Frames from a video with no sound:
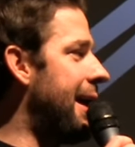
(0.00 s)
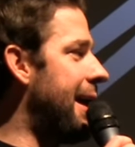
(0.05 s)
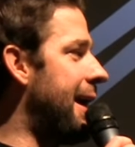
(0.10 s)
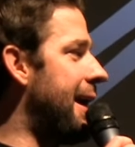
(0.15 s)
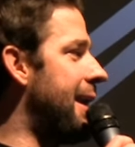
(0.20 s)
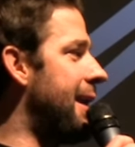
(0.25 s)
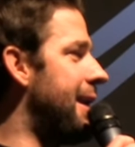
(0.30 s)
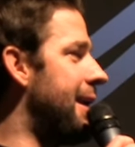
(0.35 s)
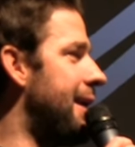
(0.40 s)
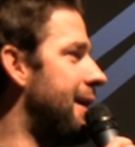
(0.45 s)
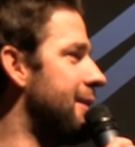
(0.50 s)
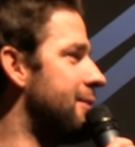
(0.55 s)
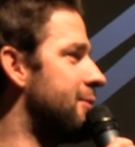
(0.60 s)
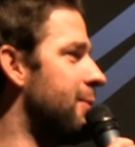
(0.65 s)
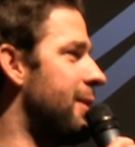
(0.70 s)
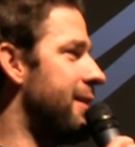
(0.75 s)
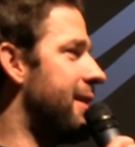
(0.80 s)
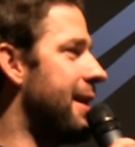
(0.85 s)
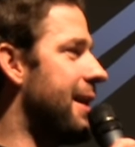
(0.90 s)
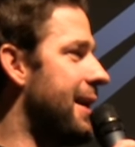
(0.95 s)
And uh,
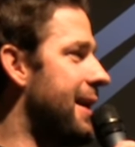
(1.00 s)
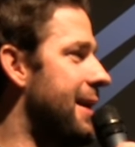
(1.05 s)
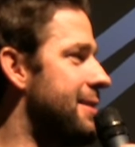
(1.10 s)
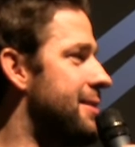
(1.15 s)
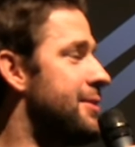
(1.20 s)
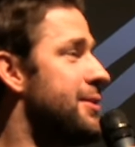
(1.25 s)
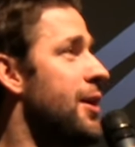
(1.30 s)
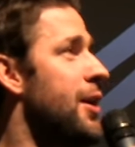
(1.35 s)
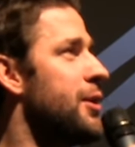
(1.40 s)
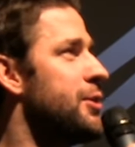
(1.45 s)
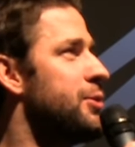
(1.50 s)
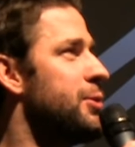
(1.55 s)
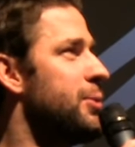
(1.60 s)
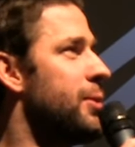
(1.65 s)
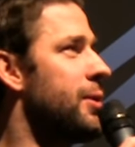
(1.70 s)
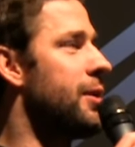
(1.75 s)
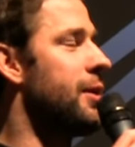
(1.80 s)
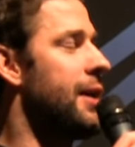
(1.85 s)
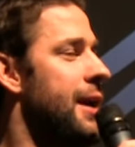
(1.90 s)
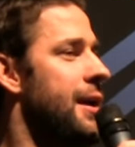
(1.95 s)
so I think I got to talk
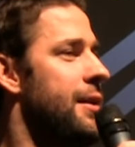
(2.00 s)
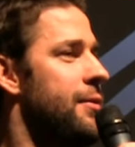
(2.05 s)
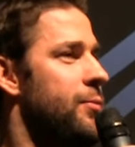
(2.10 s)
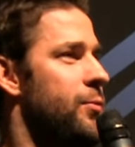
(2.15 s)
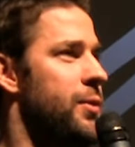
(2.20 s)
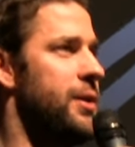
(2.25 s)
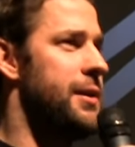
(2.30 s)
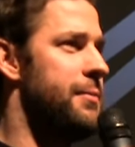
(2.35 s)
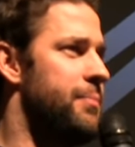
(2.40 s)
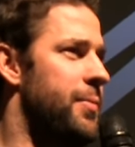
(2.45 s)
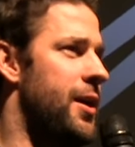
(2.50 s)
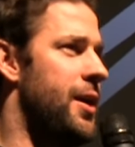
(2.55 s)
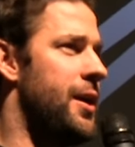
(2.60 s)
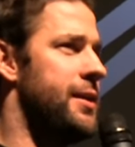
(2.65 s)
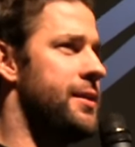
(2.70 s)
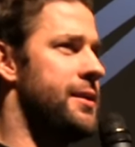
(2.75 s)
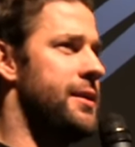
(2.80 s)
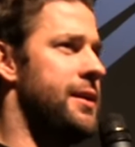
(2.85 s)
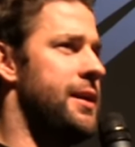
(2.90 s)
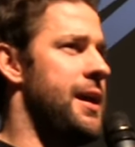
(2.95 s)
to her, and we
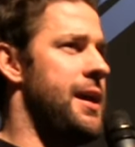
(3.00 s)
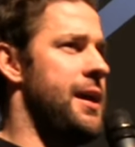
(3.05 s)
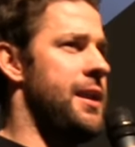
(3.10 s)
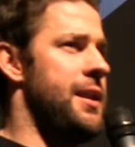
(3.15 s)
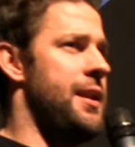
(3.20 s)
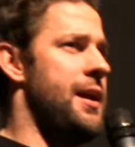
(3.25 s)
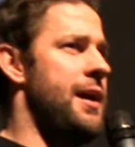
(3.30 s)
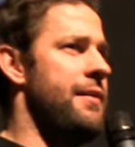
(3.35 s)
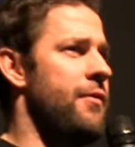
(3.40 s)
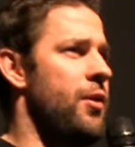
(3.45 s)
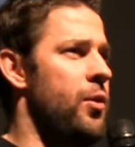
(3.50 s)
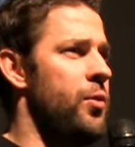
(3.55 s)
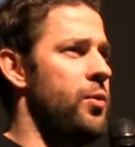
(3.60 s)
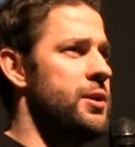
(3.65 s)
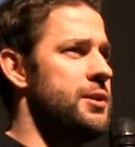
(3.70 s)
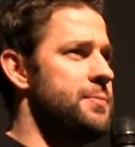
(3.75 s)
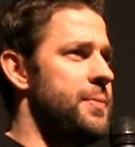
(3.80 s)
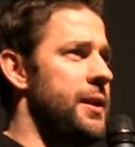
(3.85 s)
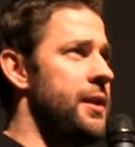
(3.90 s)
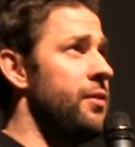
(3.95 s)
bonded, and I've
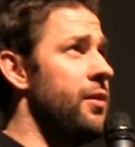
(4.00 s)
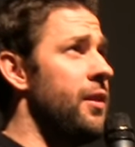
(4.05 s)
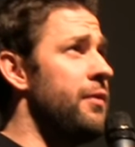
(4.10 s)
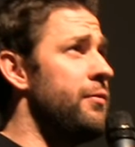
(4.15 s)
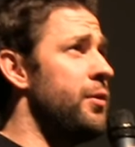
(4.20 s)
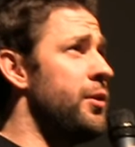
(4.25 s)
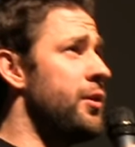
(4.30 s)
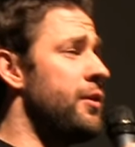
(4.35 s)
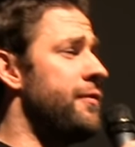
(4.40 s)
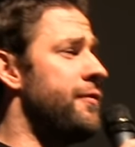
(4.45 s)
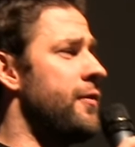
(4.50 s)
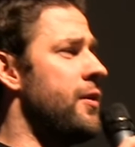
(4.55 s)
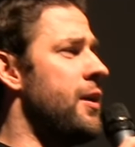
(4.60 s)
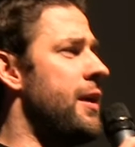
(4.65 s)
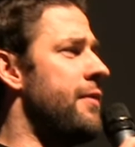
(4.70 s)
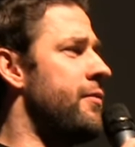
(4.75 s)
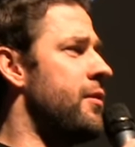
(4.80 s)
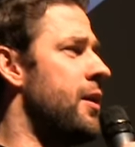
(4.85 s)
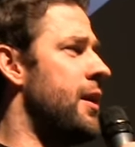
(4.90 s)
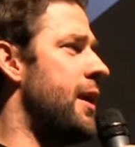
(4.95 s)
always been in love with her
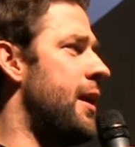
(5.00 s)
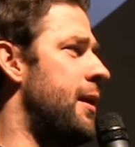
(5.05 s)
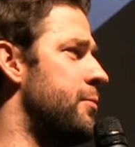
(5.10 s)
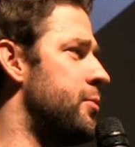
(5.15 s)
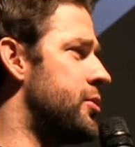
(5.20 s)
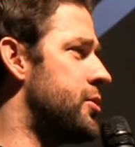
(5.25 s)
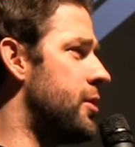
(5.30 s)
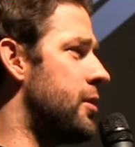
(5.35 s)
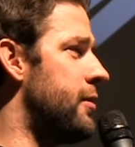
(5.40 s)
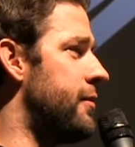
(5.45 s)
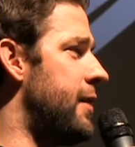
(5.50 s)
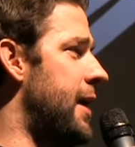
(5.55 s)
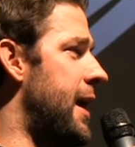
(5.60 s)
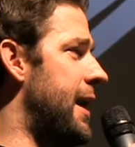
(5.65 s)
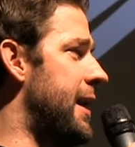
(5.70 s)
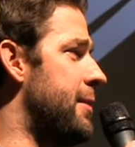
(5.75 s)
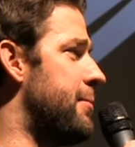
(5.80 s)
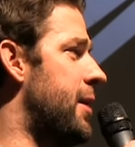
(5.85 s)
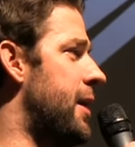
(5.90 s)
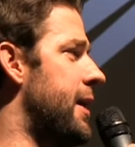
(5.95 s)
forever, and I'm sure
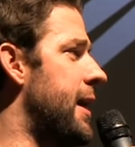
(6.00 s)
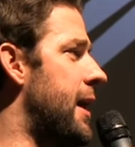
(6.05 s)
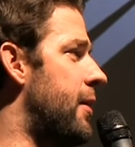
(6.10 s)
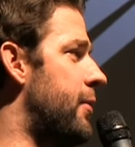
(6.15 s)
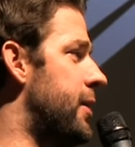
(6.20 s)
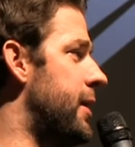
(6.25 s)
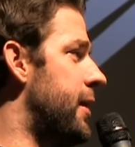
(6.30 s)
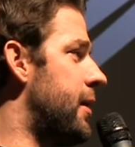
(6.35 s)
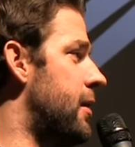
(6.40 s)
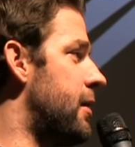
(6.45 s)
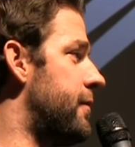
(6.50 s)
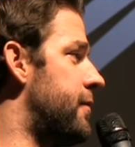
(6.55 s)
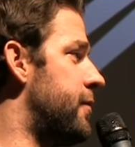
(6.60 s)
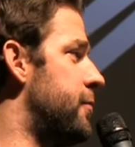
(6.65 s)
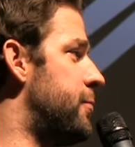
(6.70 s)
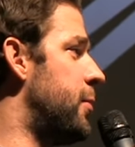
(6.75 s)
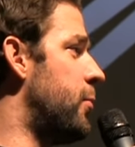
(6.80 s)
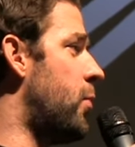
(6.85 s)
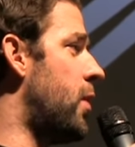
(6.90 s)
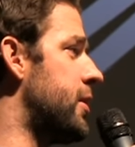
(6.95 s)
anybody out here,
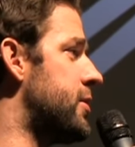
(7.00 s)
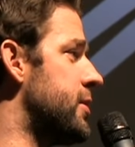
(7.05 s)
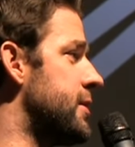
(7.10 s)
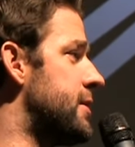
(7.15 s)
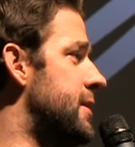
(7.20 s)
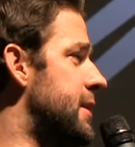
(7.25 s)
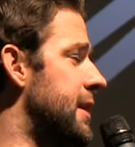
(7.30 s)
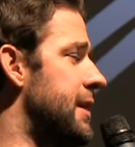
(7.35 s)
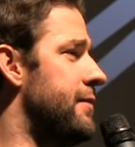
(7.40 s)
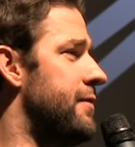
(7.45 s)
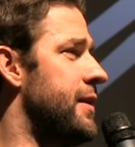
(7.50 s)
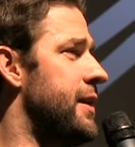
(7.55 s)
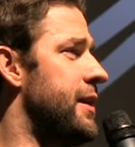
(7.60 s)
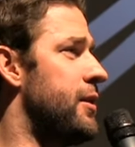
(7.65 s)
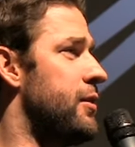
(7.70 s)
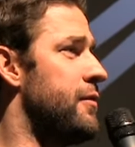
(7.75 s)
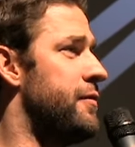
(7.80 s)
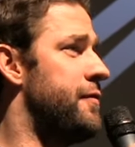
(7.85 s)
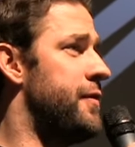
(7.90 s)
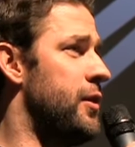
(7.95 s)
if you've been watching T
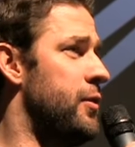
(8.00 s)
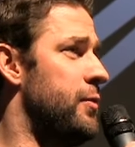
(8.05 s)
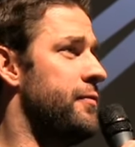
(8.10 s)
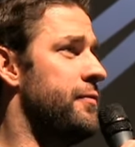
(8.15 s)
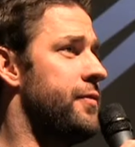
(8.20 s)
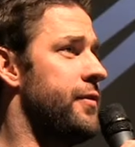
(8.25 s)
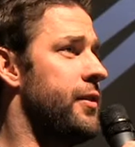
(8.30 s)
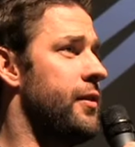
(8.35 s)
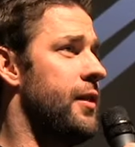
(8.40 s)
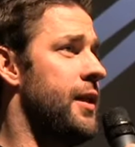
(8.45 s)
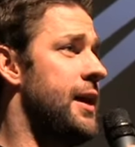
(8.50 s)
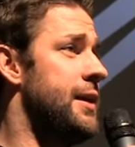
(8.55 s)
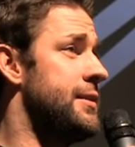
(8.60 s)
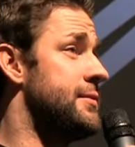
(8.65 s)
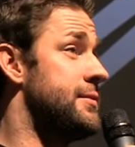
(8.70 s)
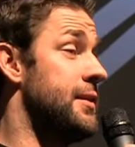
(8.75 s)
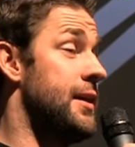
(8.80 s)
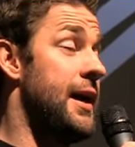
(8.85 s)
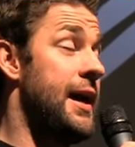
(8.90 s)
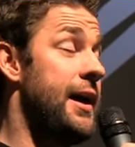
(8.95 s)
V or film for the
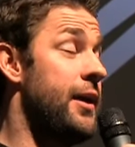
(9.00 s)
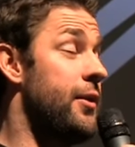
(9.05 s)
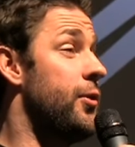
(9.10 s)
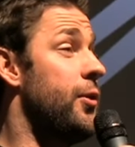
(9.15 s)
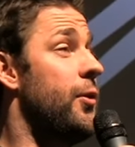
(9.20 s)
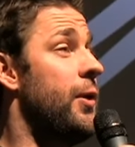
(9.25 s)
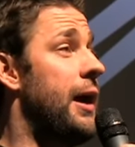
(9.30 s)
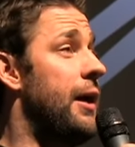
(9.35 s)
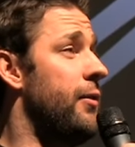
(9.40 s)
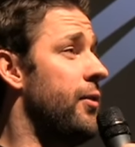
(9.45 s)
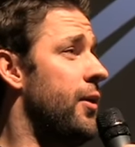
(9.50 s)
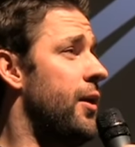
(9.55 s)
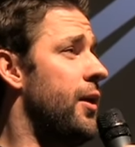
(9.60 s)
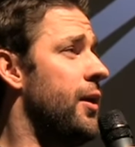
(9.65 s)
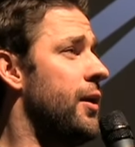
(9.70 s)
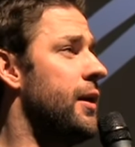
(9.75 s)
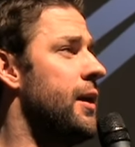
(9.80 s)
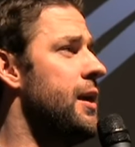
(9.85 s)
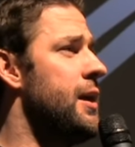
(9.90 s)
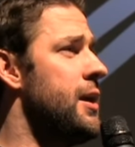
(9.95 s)
last, I don't know how
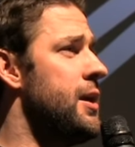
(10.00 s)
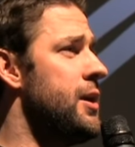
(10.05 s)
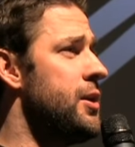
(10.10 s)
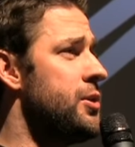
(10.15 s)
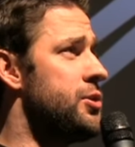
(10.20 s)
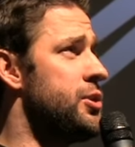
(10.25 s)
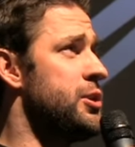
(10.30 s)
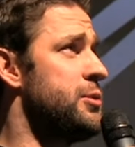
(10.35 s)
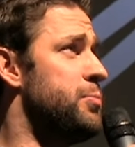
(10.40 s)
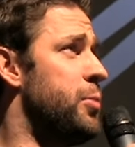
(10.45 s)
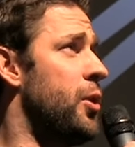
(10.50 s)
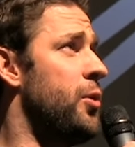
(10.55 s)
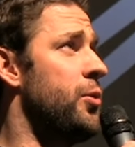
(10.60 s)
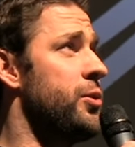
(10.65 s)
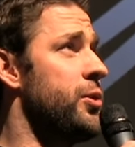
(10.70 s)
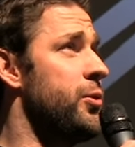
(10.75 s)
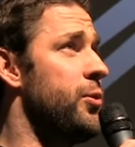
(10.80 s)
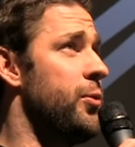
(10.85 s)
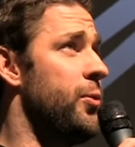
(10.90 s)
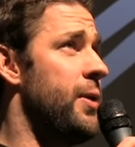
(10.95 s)
long, she's
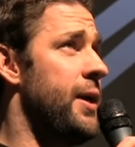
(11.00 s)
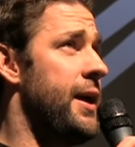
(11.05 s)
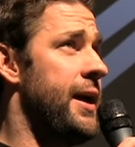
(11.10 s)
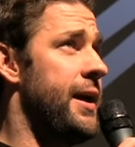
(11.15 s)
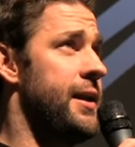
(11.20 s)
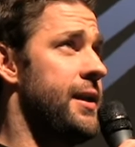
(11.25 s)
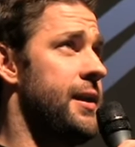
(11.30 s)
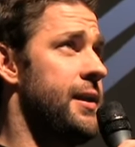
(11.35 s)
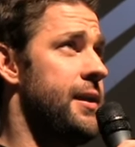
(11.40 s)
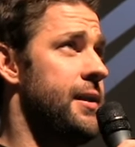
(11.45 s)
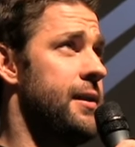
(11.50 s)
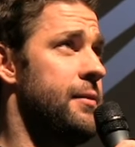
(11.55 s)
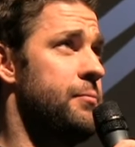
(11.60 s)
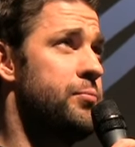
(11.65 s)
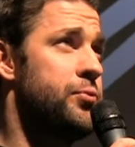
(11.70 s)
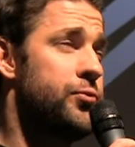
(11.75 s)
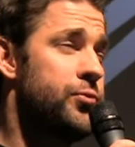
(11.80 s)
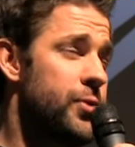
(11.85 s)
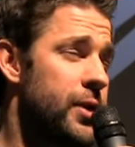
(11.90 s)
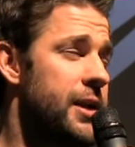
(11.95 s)
blown you away
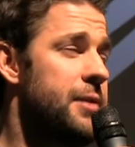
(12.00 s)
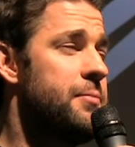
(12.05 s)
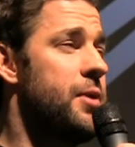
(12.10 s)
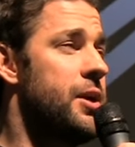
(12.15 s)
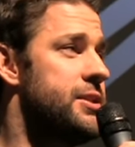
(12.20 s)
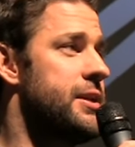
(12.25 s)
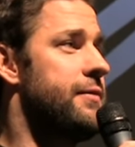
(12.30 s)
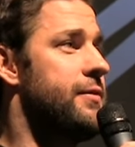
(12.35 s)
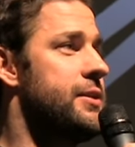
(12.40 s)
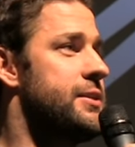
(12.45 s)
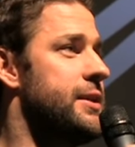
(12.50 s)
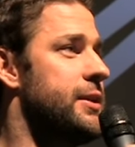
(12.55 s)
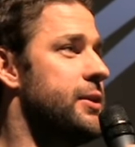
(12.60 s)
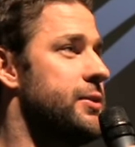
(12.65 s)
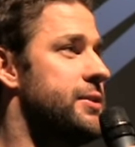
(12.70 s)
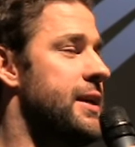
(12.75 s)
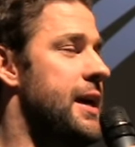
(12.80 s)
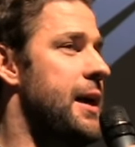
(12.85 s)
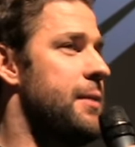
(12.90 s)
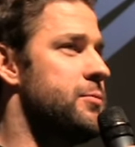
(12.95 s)
pretty much every
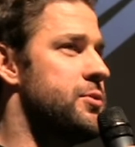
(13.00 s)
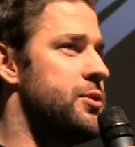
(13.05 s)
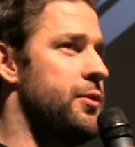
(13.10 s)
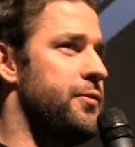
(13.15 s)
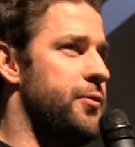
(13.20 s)
single time.